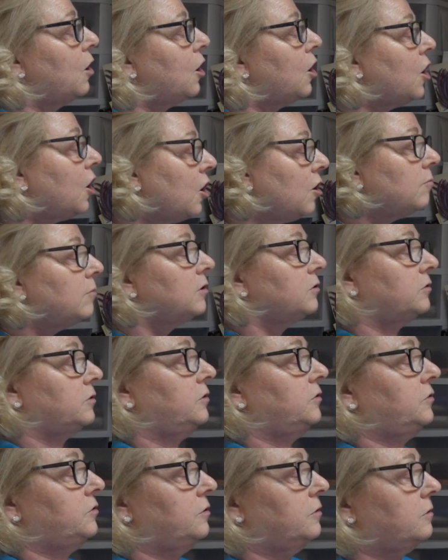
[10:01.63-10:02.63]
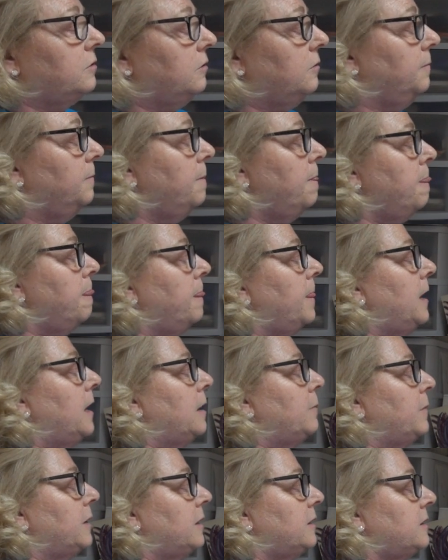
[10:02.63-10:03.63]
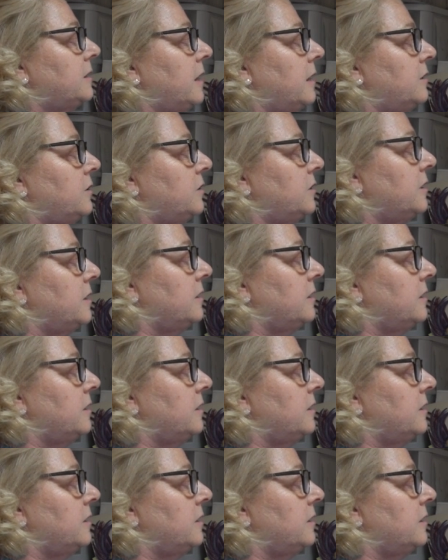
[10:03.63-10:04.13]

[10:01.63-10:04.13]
almost a circle, and I'm going to touch